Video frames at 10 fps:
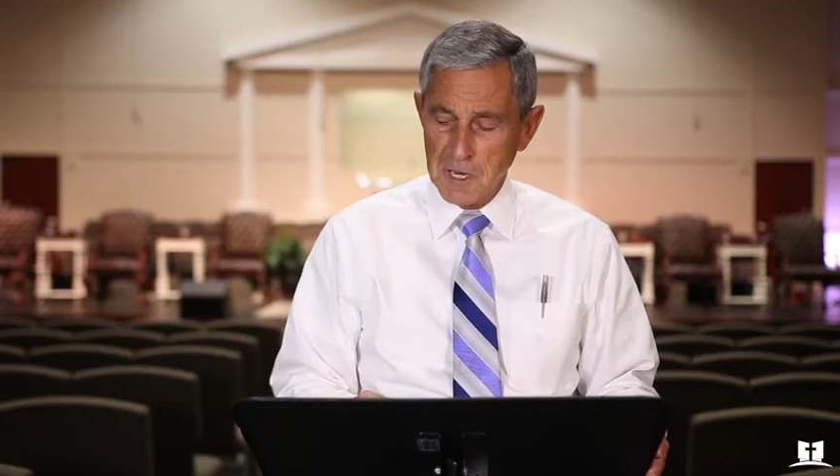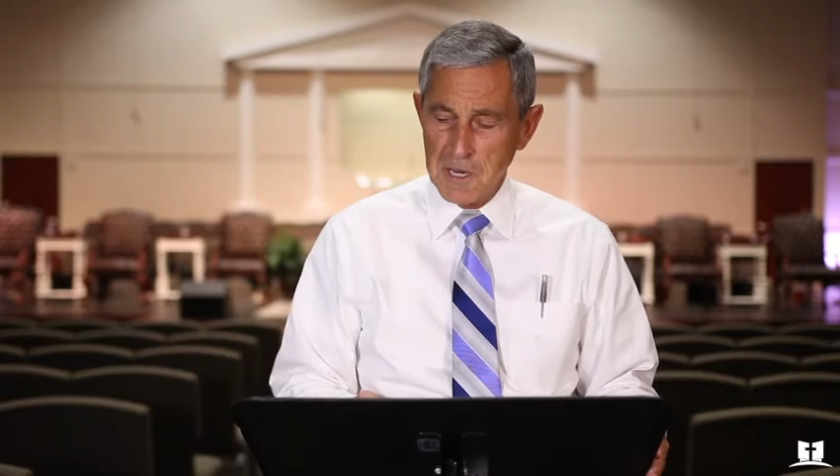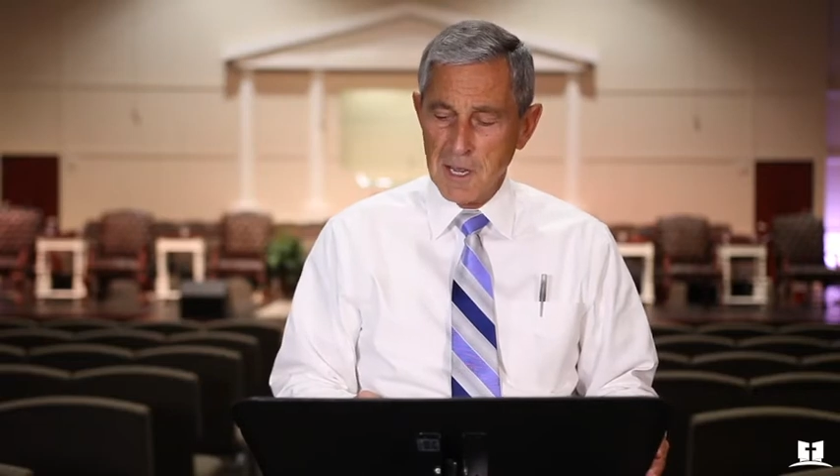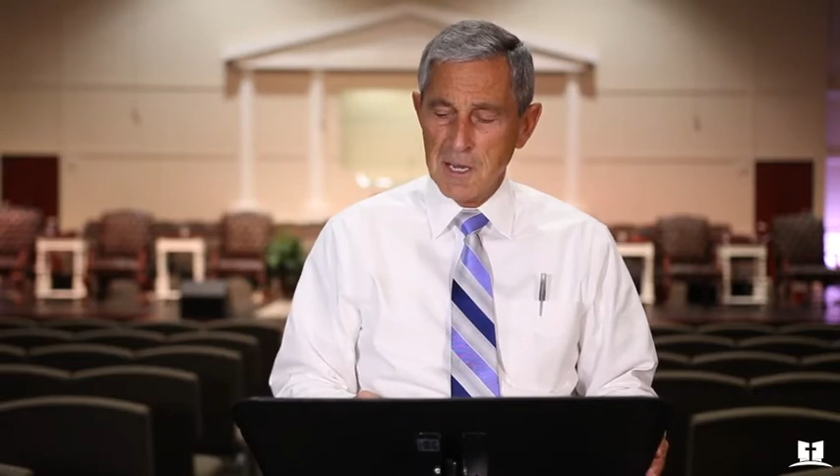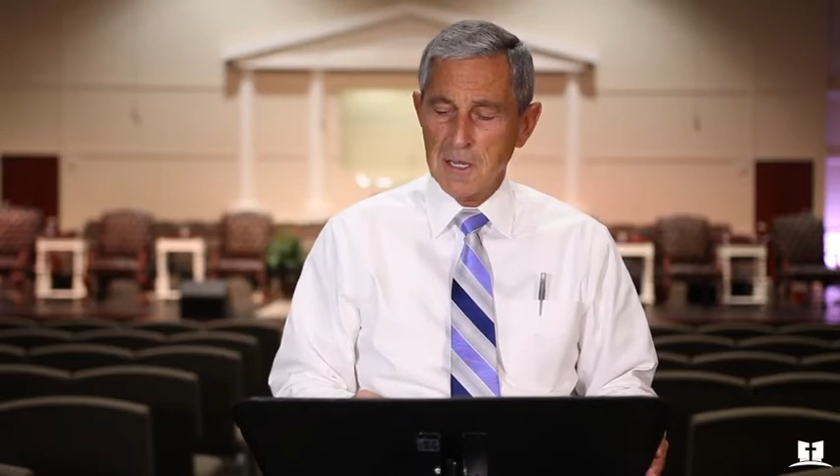
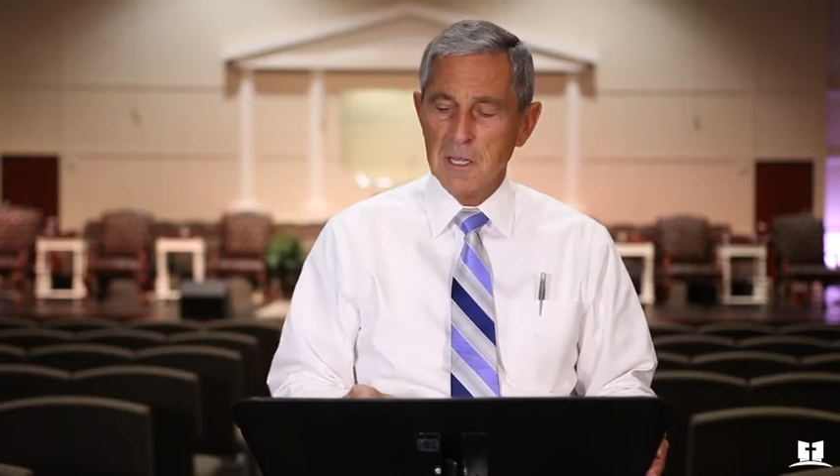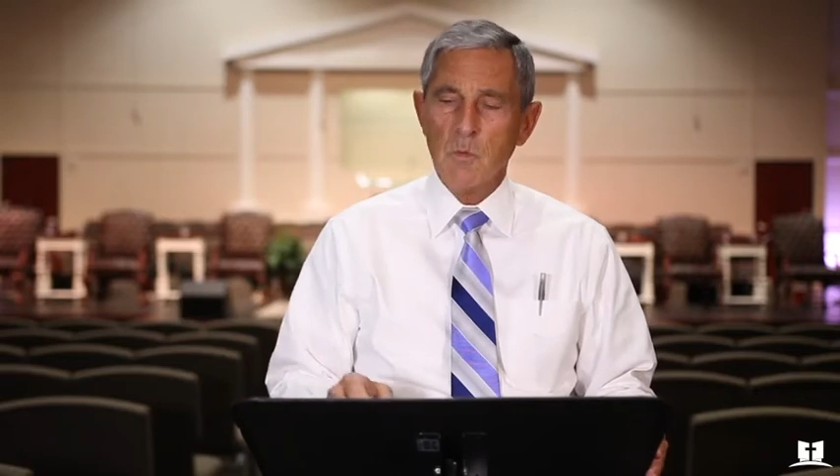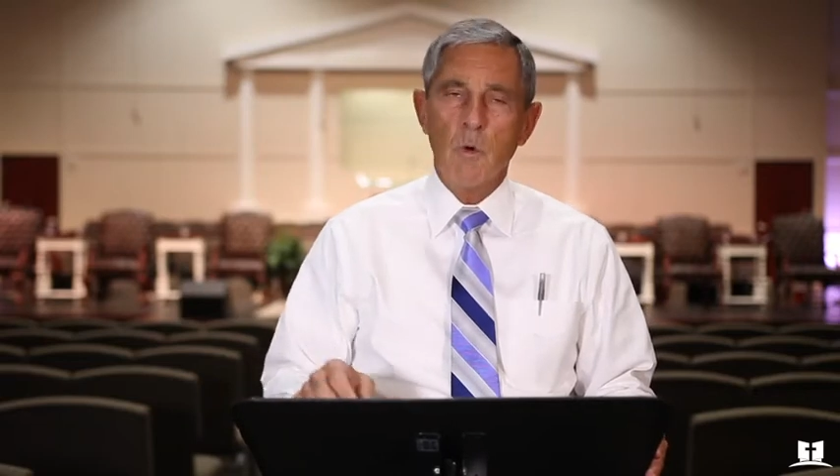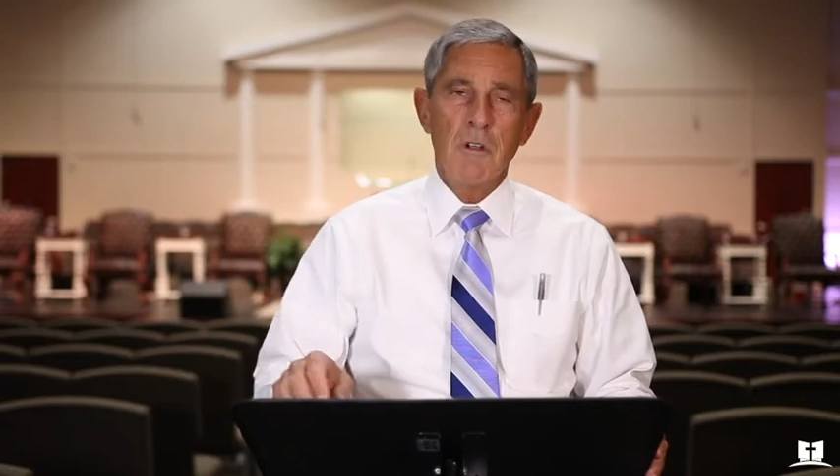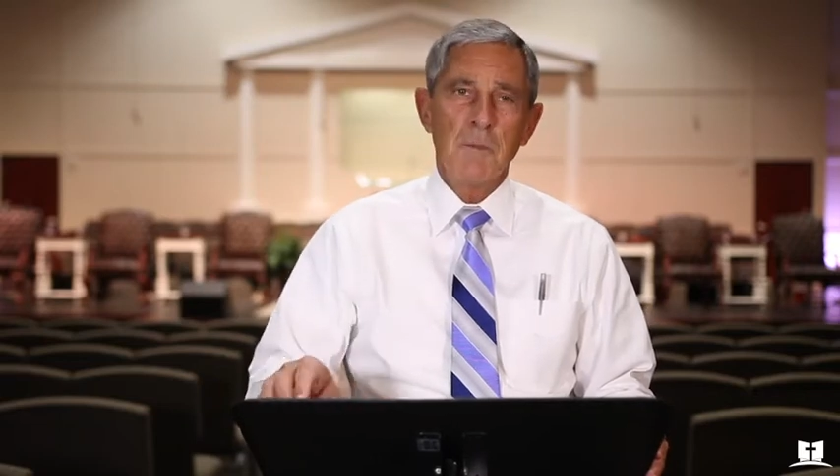Sunday night, and
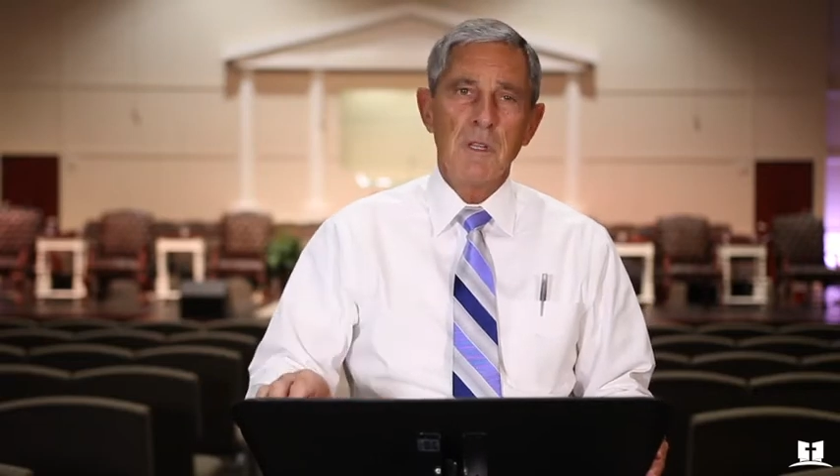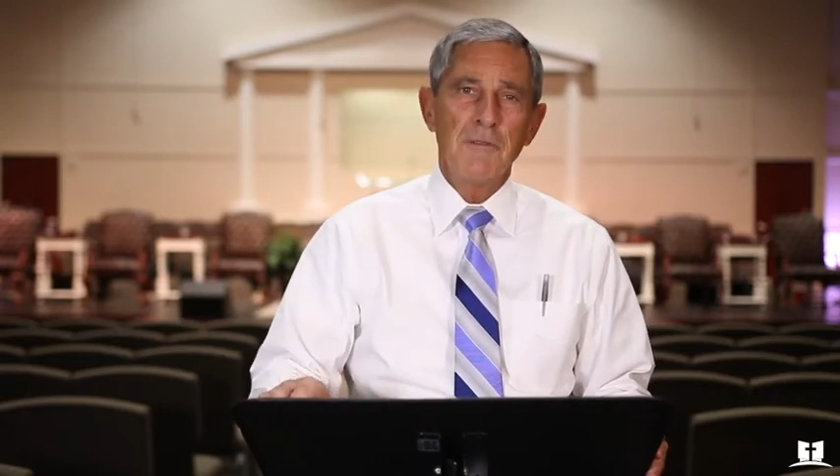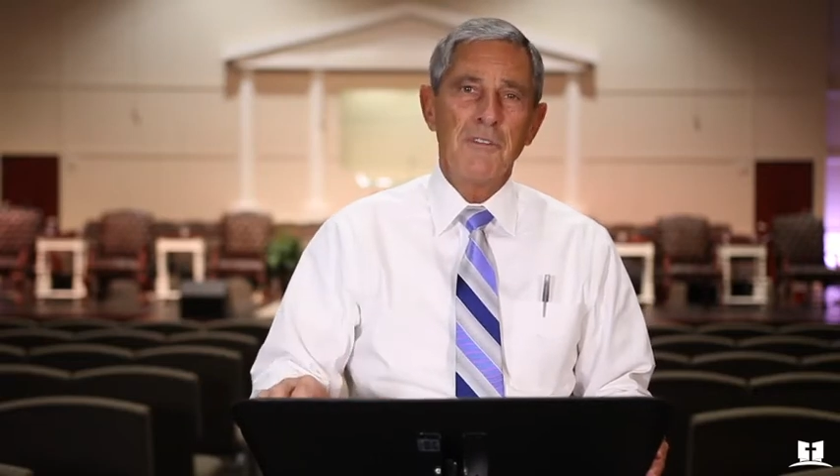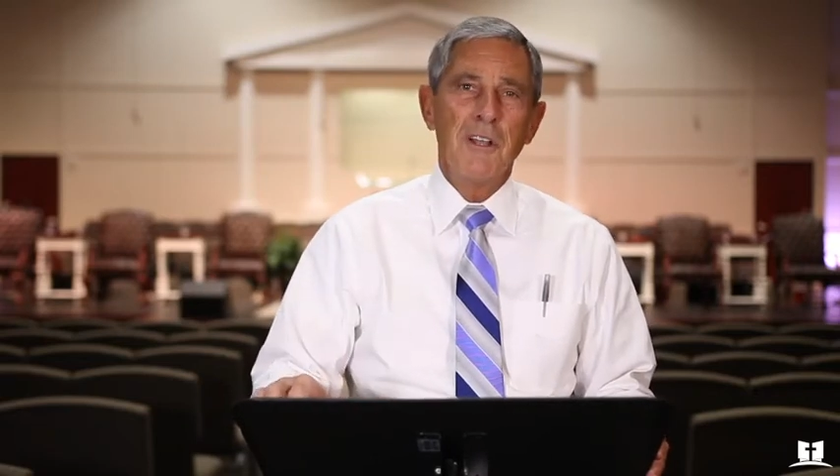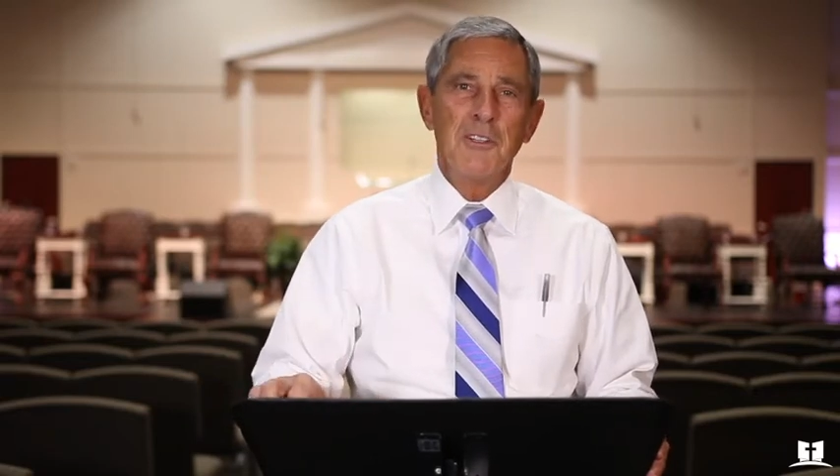then
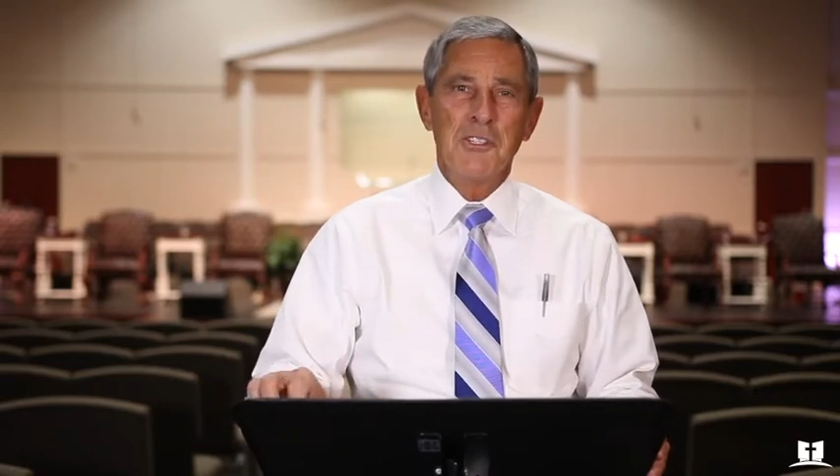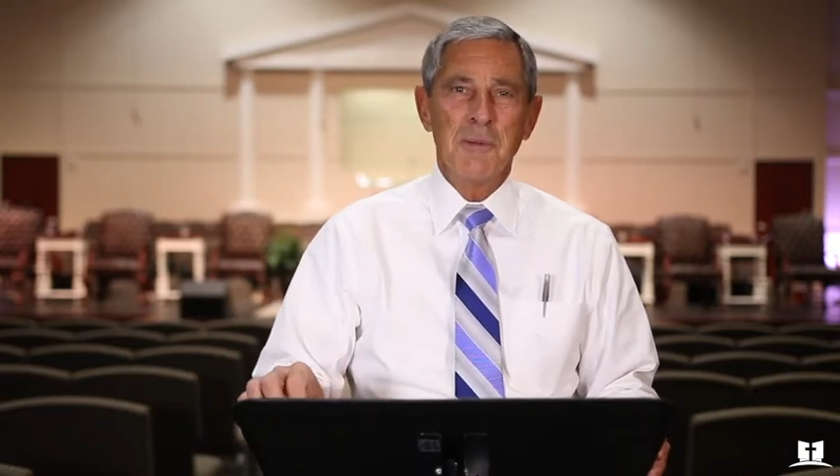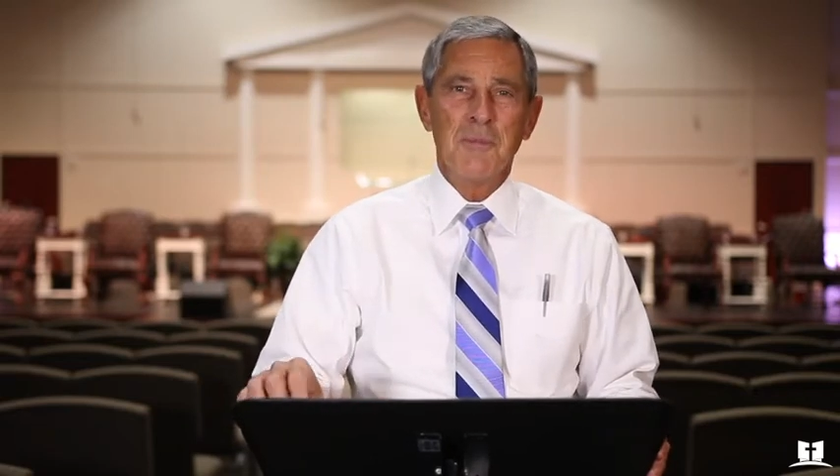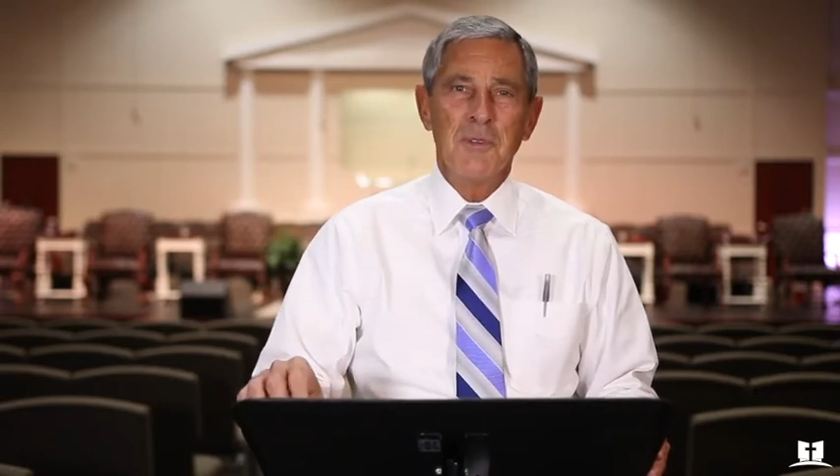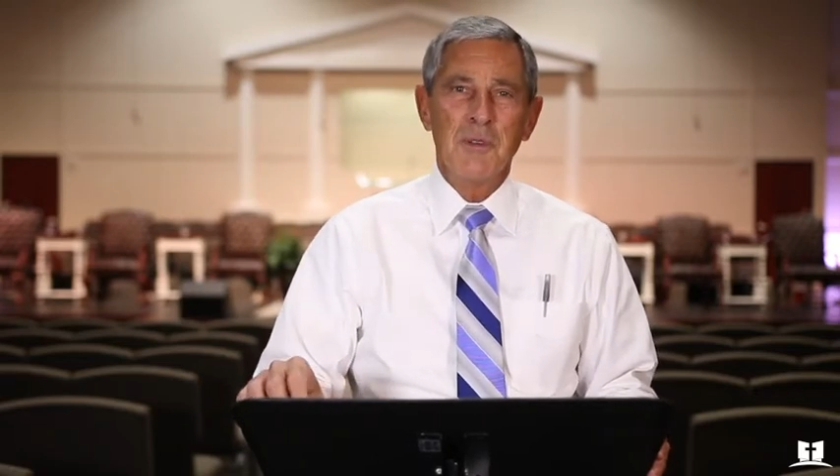Watermelon Fellowship.